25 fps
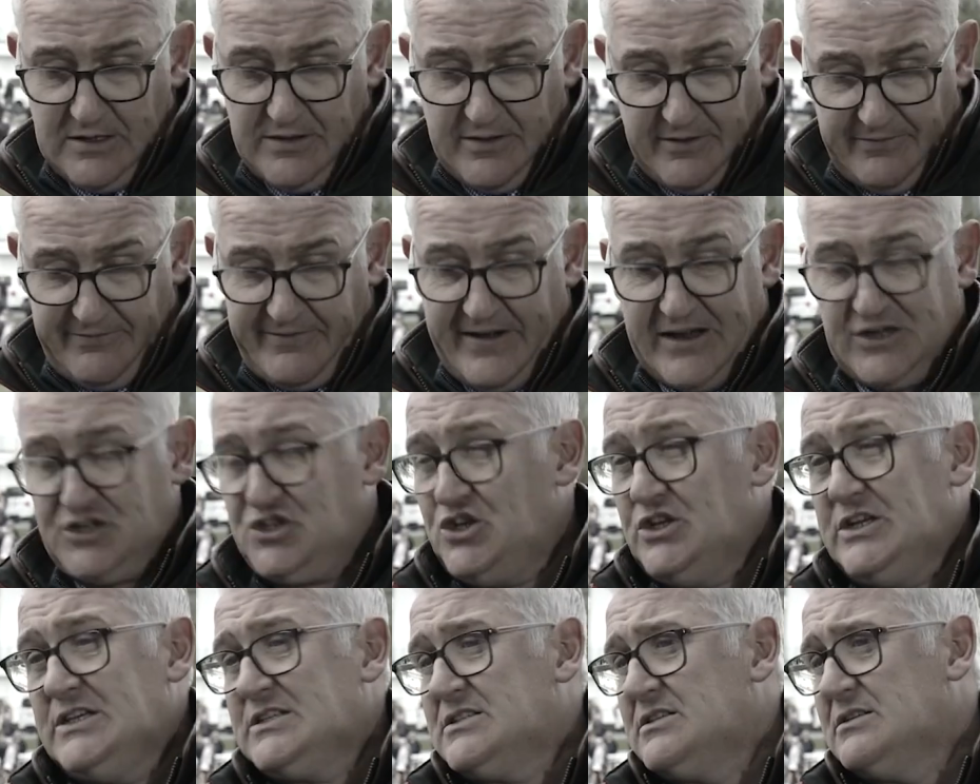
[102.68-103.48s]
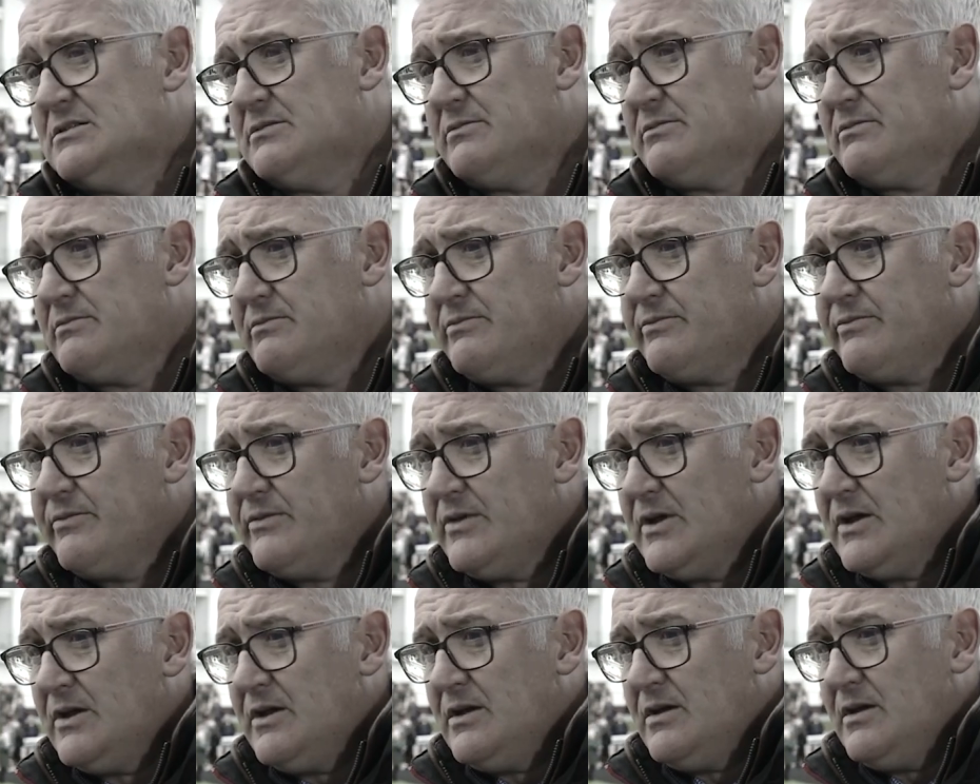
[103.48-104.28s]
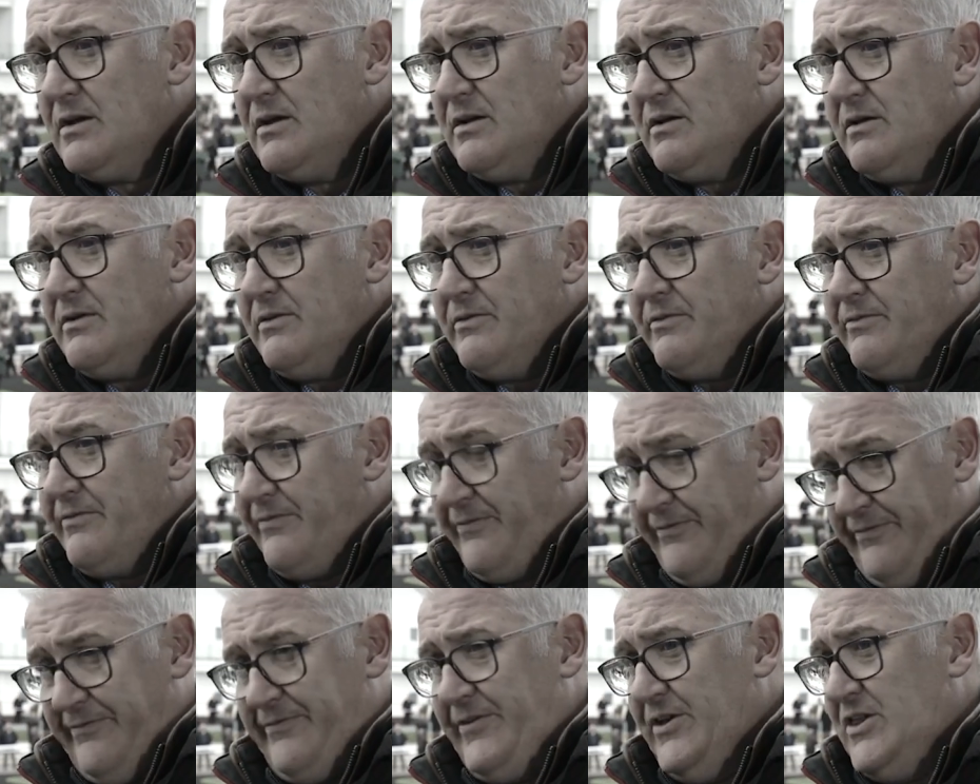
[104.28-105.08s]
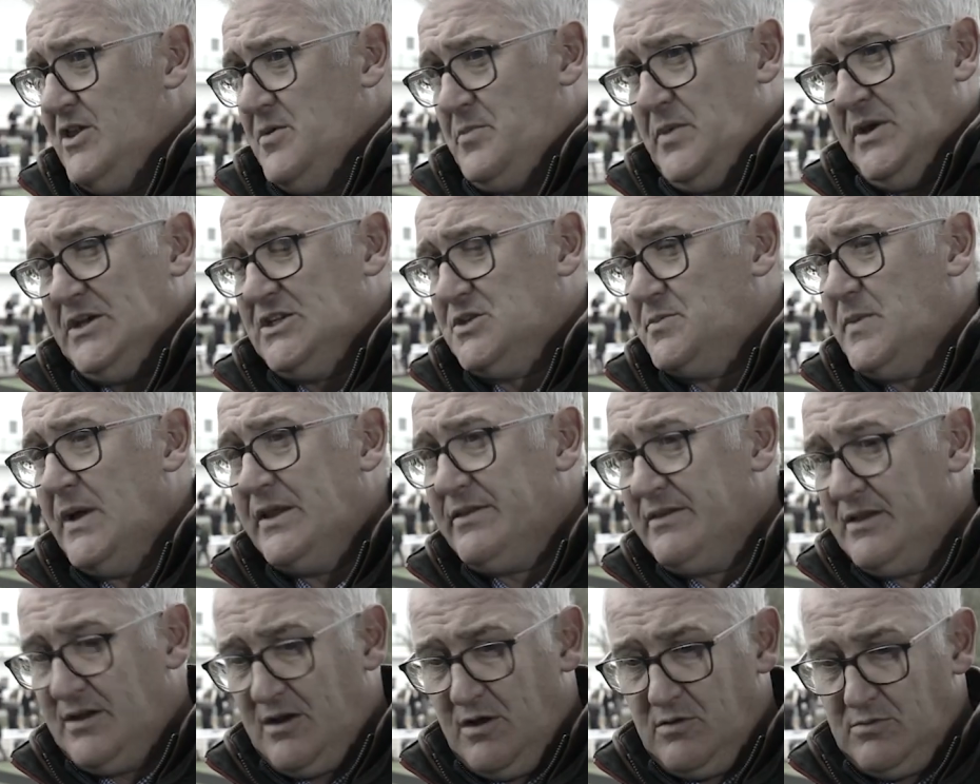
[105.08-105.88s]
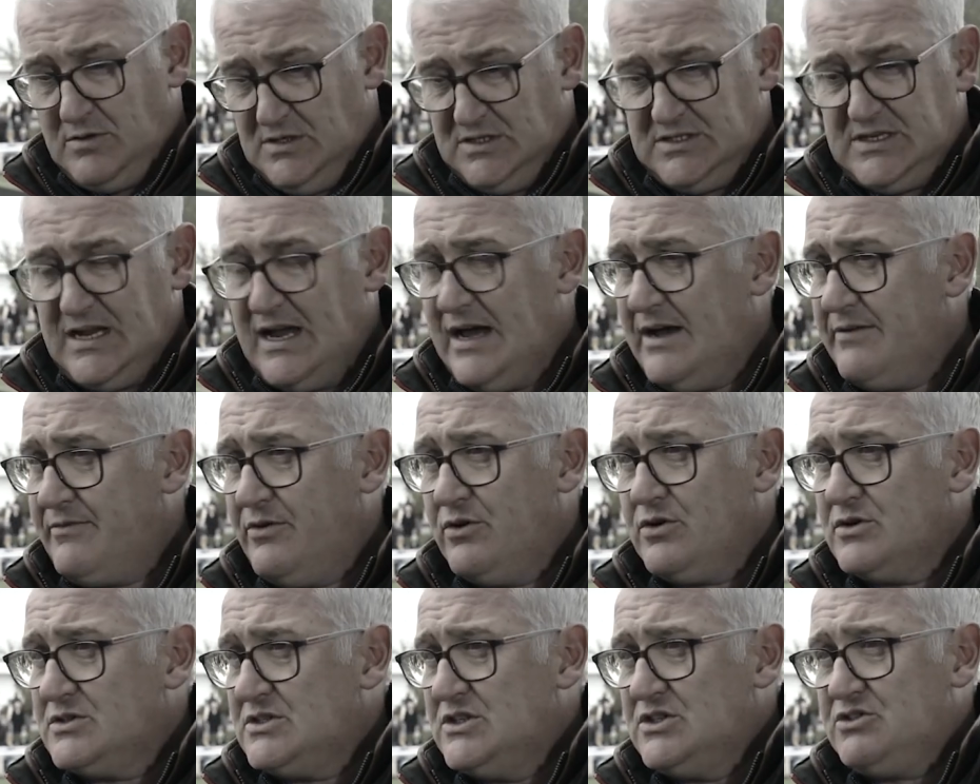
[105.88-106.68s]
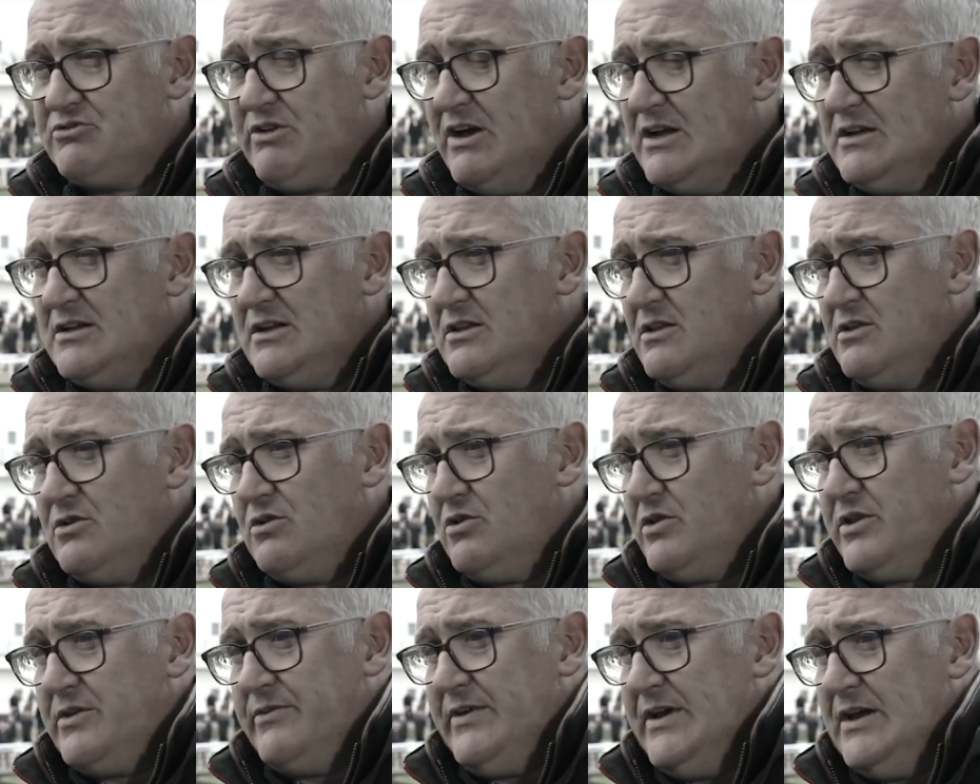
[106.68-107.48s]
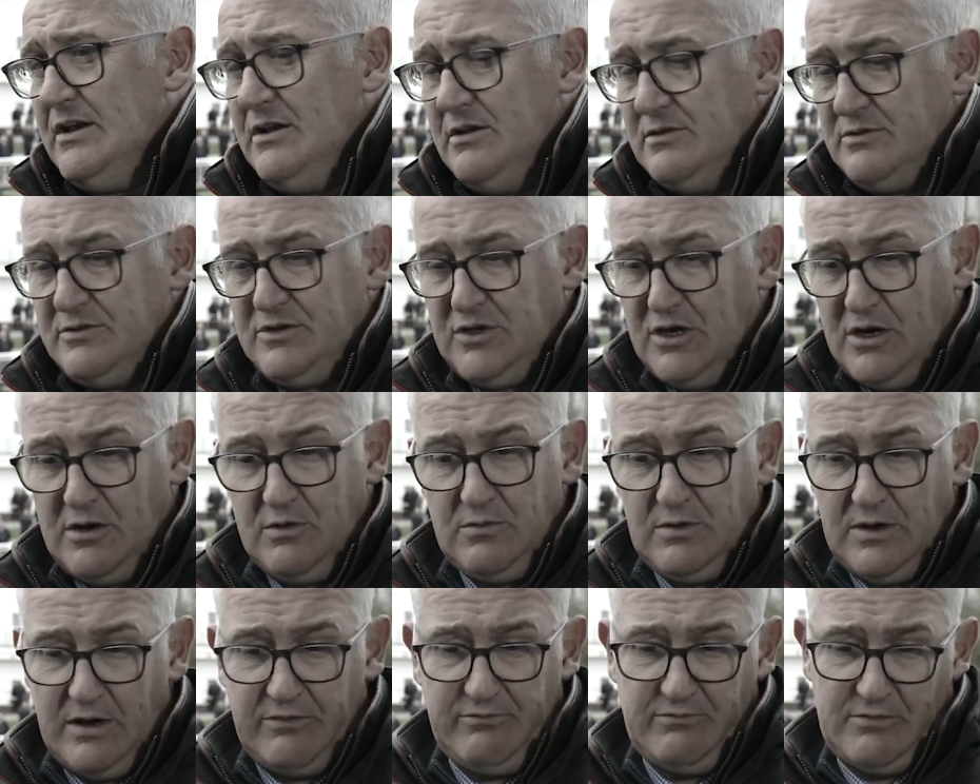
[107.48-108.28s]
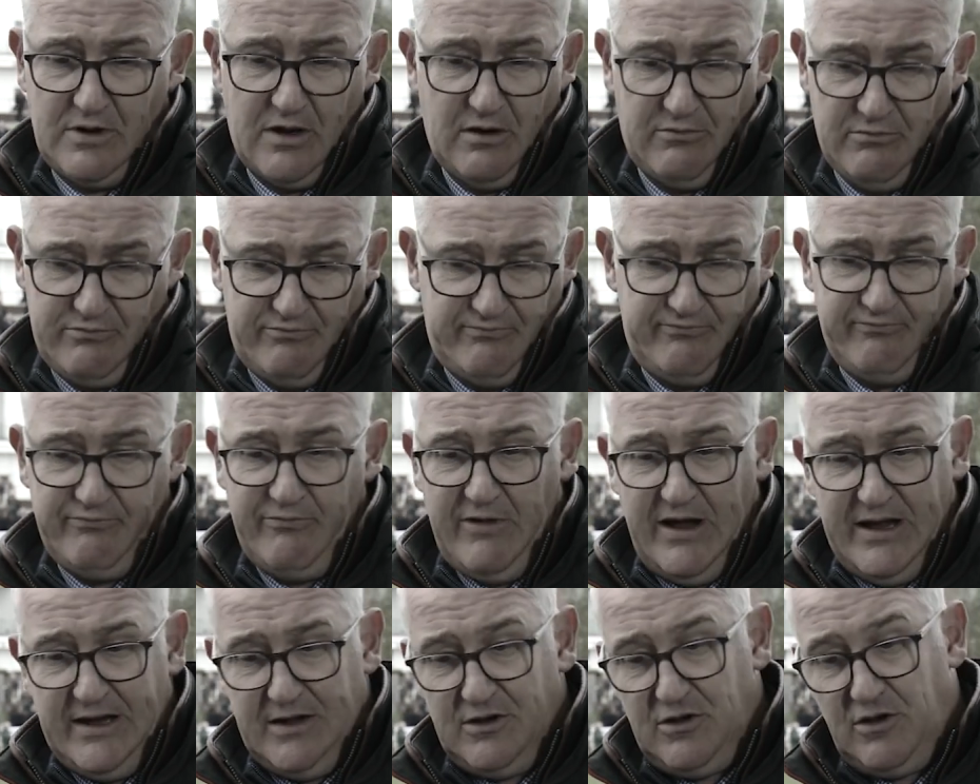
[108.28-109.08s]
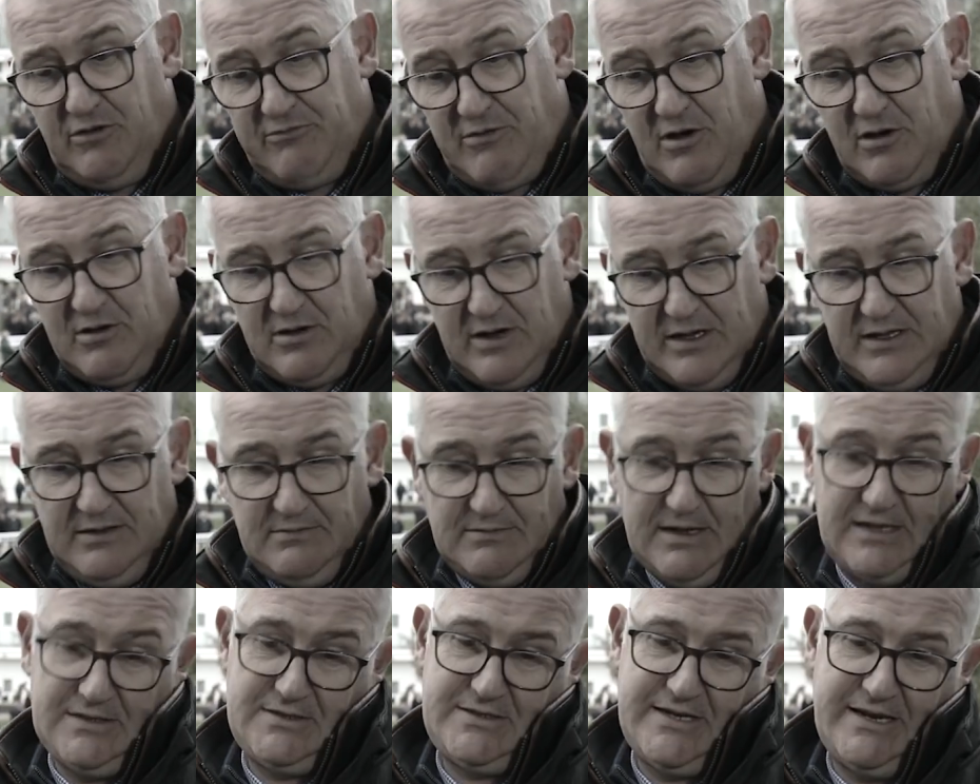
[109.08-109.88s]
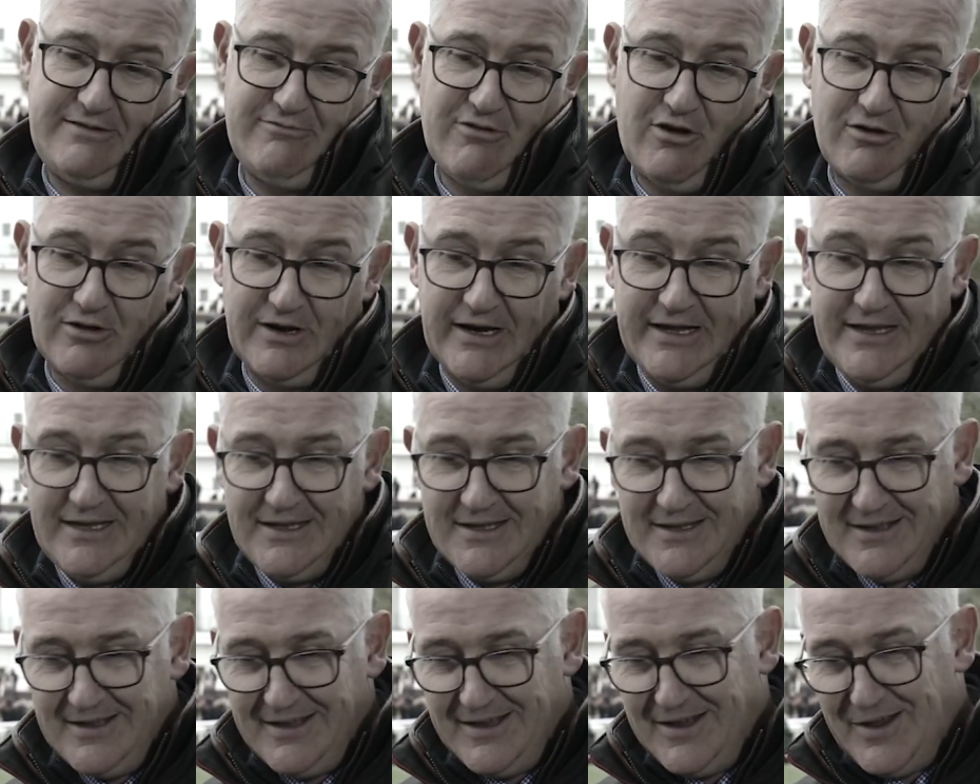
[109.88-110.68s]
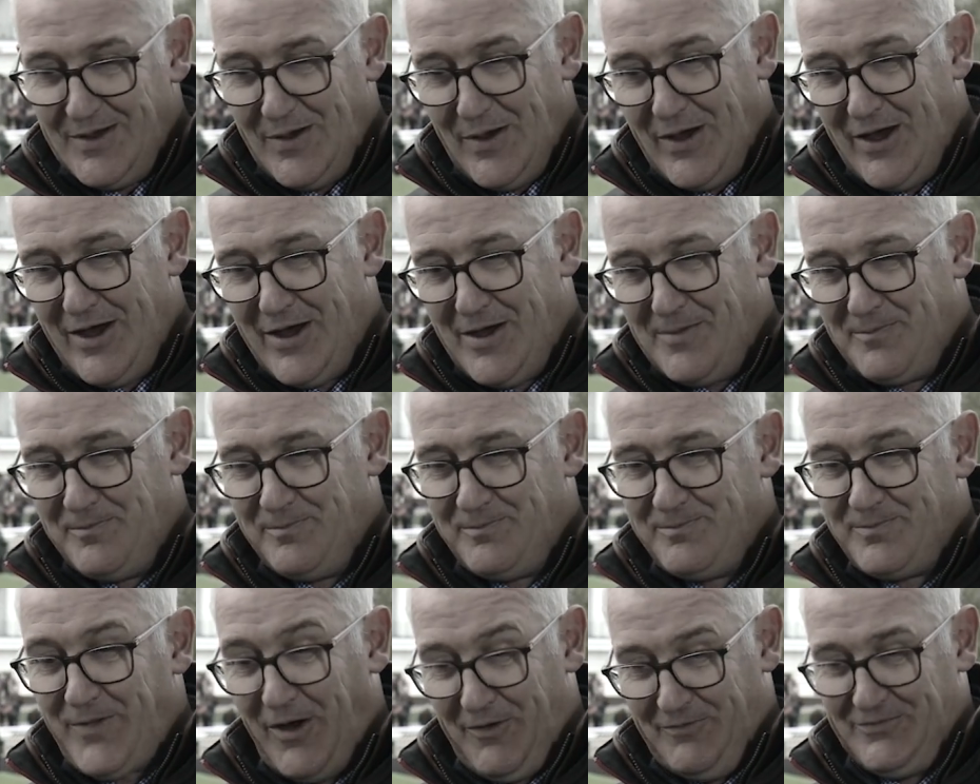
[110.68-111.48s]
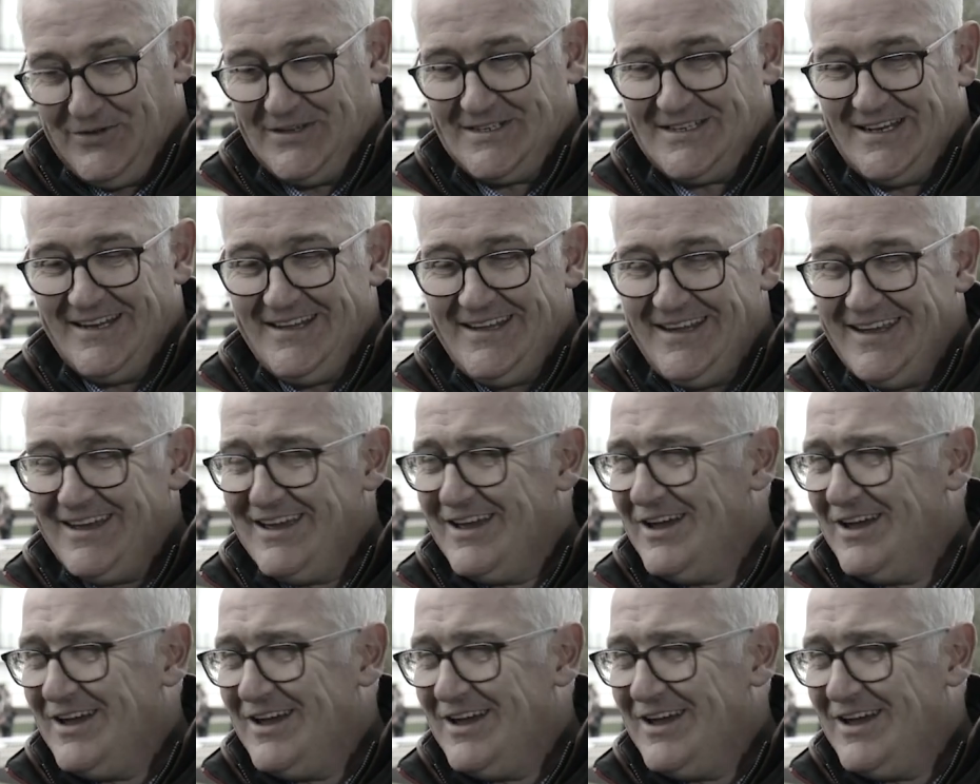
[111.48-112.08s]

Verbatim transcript: The fashion isn't for the big spending owners to have horses trained in the north of England, you know, um, um, rightly or wrongly, I'd say wrongly, um, obviously.